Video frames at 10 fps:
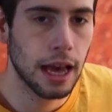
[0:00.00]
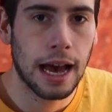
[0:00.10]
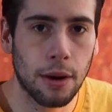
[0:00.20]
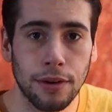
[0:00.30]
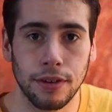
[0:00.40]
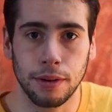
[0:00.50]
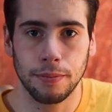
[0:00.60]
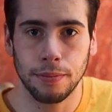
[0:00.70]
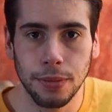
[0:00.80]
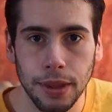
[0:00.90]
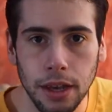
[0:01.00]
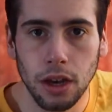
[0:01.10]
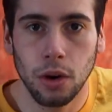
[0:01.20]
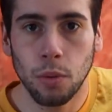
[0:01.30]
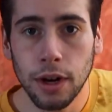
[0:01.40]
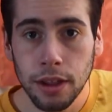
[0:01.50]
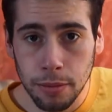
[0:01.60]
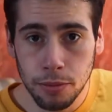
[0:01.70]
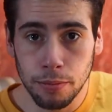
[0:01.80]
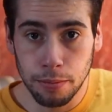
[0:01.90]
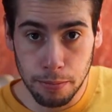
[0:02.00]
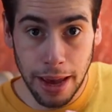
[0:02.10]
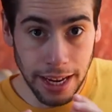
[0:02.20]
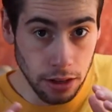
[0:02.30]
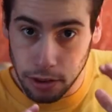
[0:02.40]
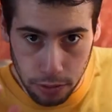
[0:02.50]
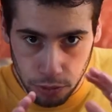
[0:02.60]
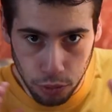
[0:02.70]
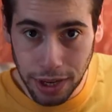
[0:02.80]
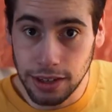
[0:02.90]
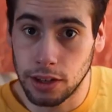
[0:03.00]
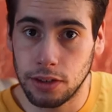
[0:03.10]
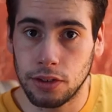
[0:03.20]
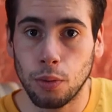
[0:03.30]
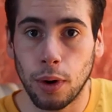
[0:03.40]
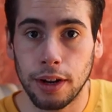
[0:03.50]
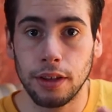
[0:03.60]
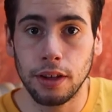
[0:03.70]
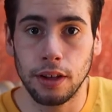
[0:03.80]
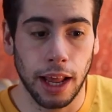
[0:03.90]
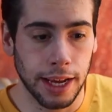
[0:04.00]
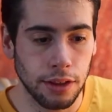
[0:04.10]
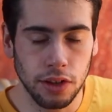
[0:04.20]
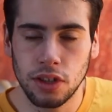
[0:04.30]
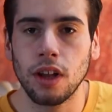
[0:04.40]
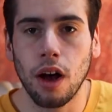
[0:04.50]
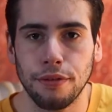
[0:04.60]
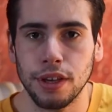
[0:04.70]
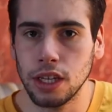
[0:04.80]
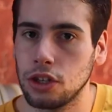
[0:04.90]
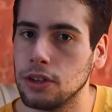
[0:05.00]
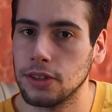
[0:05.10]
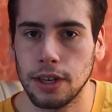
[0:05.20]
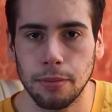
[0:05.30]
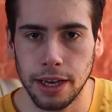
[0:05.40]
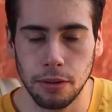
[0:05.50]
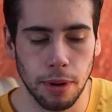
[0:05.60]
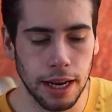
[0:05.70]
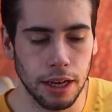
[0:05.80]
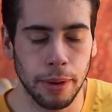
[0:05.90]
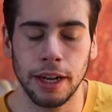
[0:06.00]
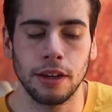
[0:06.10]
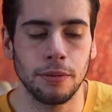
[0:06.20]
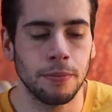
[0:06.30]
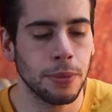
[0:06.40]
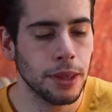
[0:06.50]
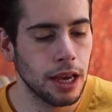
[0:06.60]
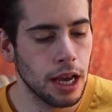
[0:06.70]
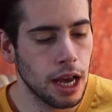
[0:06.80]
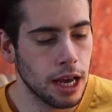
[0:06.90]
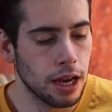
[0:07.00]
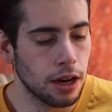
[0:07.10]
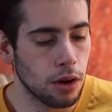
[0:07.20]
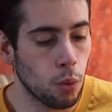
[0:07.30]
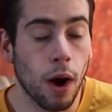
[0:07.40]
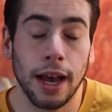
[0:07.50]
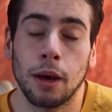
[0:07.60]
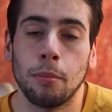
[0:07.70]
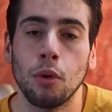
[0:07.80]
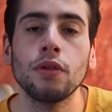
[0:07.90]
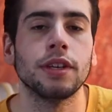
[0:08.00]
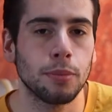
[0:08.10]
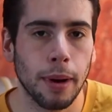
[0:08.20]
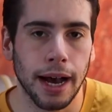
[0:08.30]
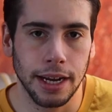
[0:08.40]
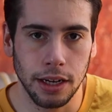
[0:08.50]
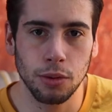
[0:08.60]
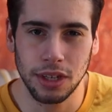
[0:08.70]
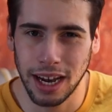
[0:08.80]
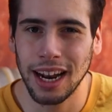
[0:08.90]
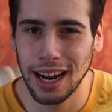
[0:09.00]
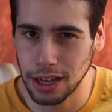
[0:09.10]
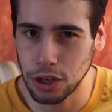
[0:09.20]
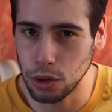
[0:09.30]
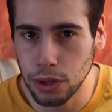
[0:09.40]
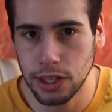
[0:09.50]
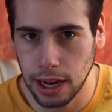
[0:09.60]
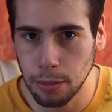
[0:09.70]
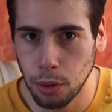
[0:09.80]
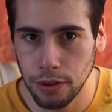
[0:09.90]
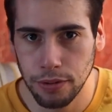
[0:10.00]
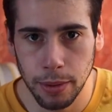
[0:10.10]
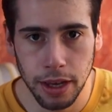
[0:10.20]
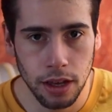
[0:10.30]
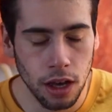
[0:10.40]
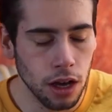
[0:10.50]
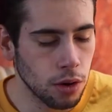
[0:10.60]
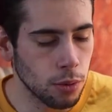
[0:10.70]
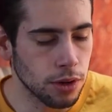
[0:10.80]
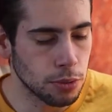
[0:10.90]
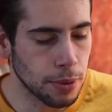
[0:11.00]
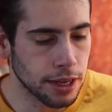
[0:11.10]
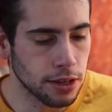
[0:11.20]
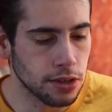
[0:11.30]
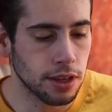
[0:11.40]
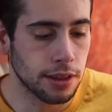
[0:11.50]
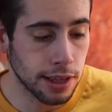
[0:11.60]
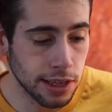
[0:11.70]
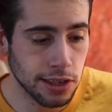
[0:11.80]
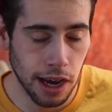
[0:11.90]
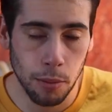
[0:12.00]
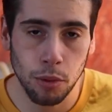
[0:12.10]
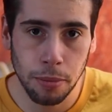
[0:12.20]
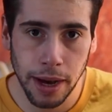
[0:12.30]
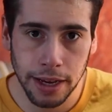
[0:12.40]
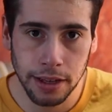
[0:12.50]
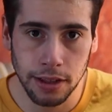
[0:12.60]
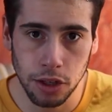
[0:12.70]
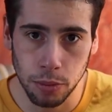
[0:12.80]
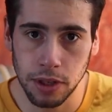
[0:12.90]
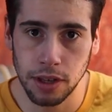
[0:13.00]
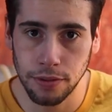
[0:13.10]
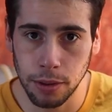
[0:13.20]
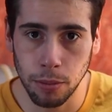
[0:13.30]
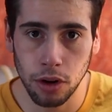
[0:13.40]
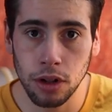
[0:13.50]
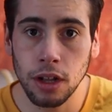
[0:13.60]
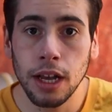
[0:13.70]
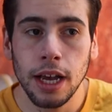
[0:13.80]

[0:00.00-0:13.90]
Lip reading: However, one of the main reasons, one of the star features in my complete opinion, why I bought this bag, and it was kind of like a huge selling point for me, was because this camera bag, this specific model,